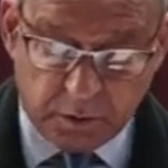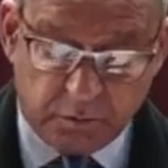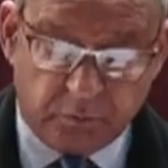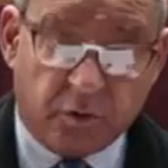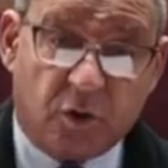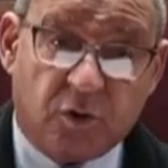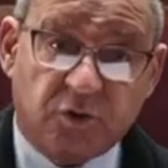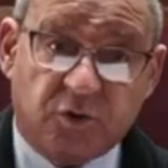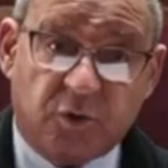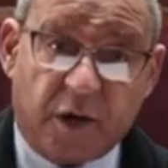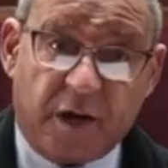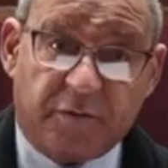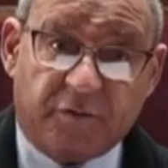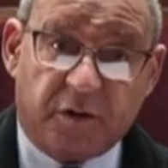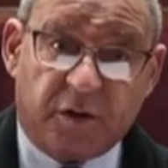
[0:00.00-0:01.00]
those who
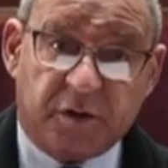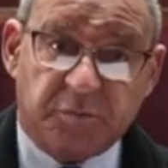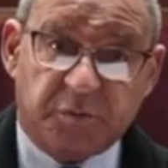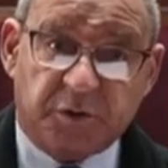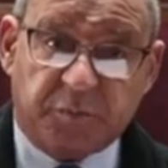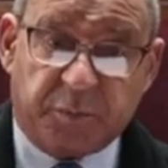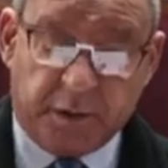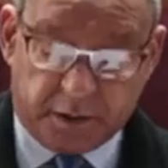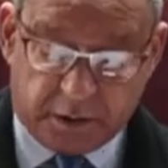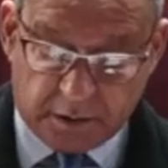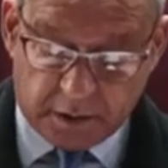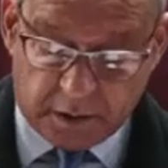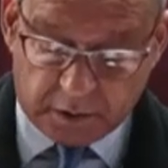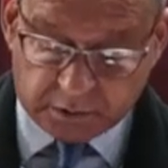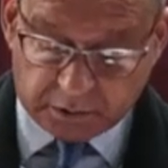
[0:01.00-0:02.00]
have heard him speak
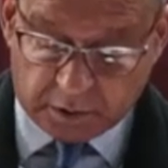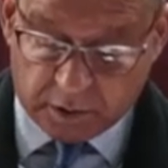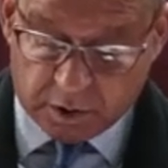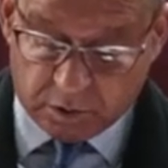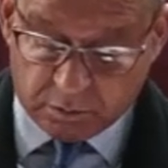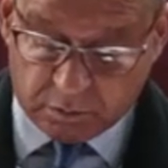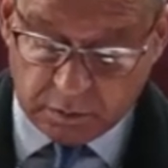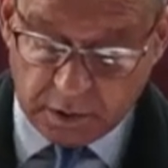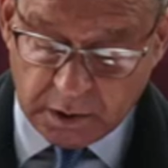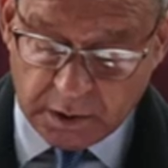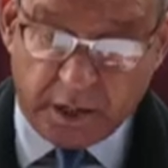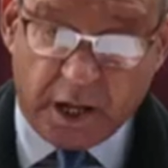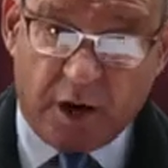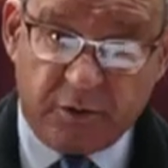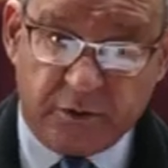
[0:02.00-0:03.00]
years ago
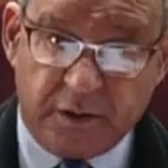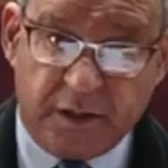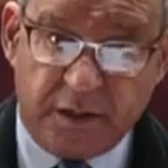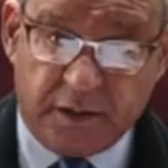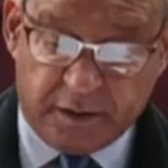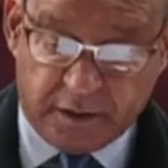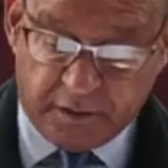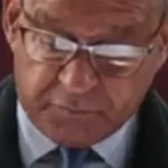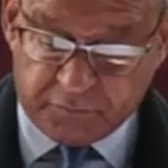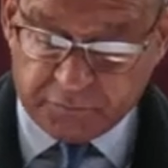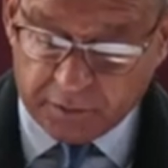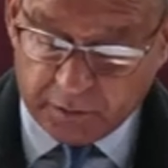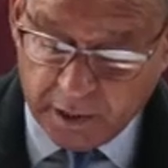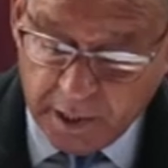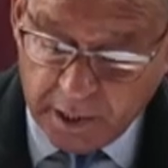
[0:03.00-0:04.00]
now eagerly
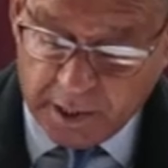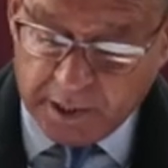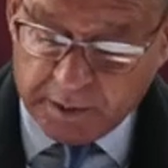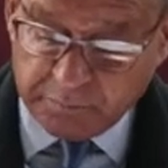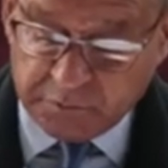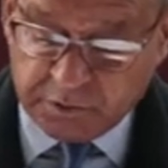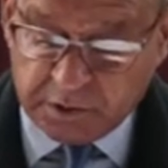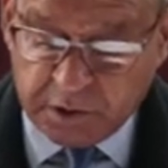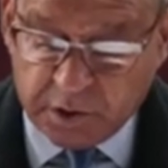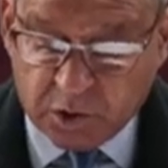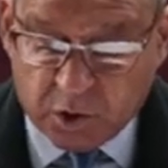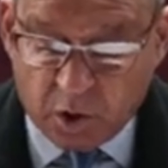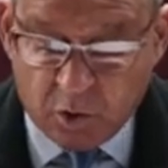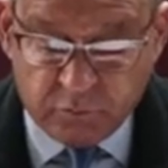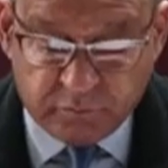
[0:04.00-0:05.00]
fill empty
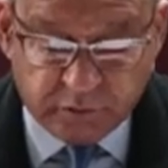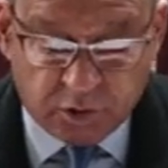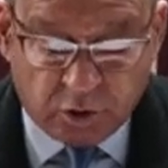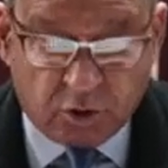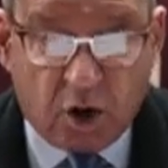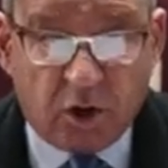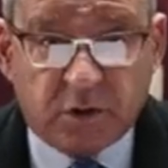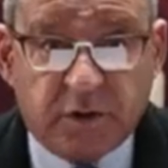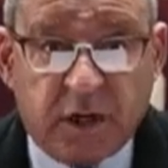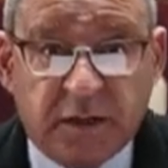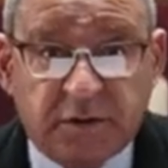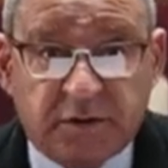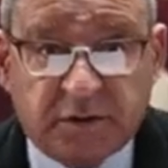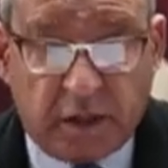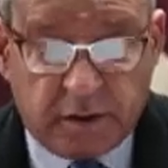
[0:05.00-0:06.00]
COVID
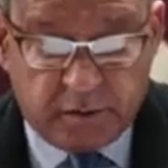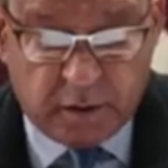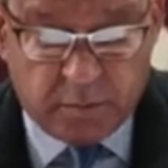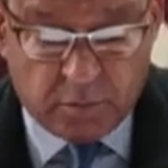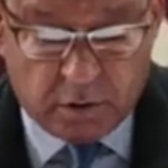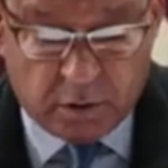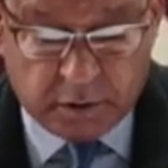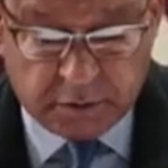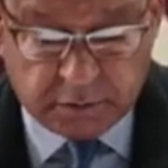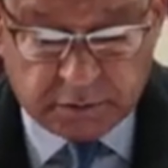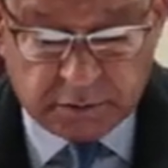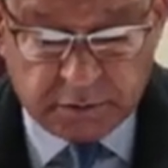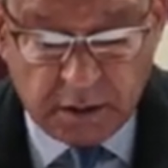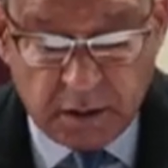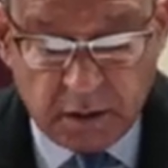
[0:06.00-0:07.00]
lockdown Sunday
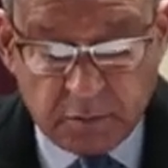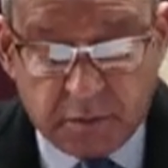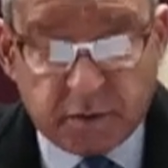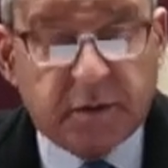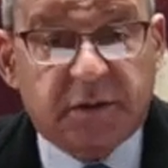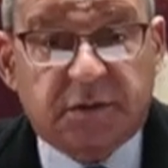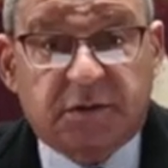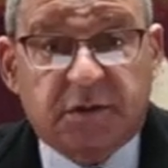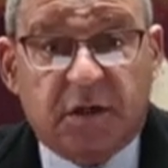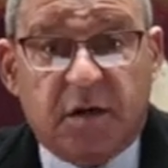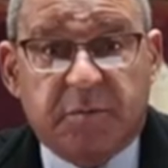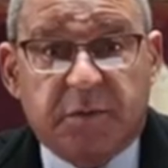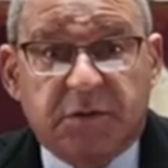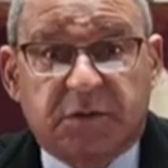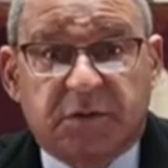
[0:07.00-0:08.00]
mornings with his
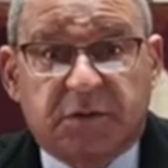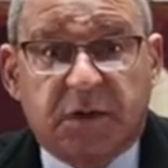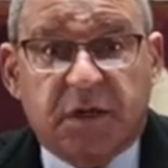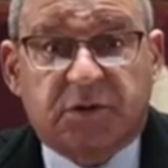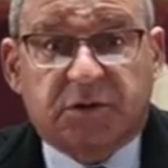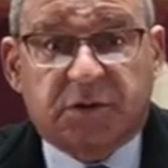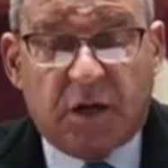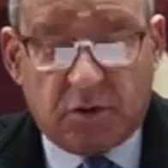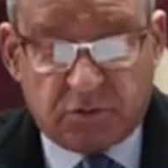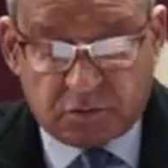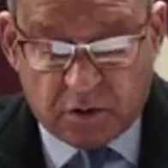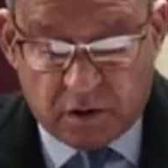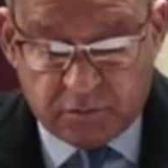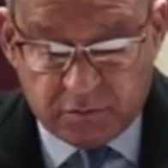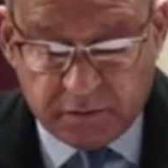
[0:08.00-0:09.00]
sermons searched out
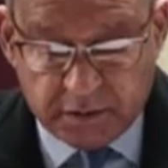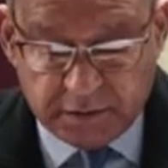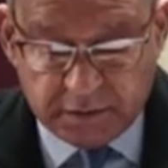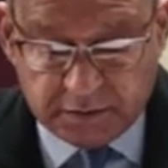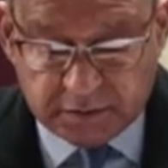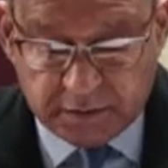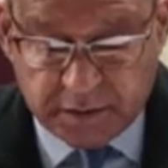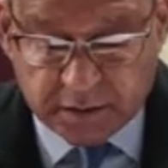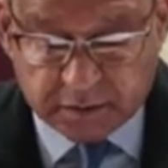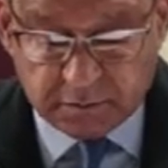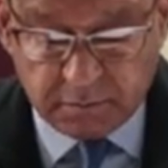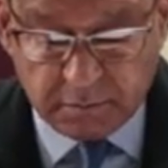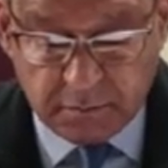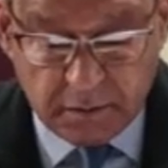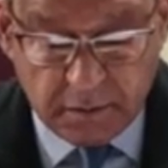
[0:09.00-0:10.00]
on the internet.